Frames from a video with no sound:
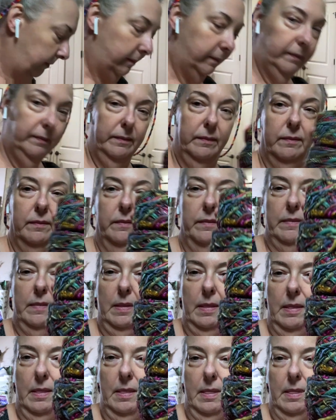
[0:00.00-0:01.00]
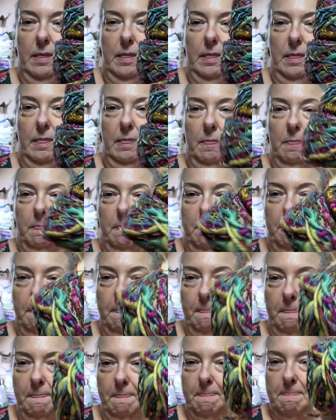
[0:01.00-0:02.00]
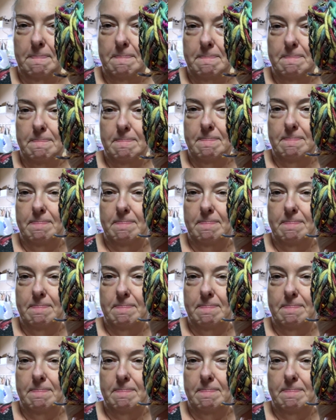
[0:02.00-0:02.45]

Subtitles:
[no speech]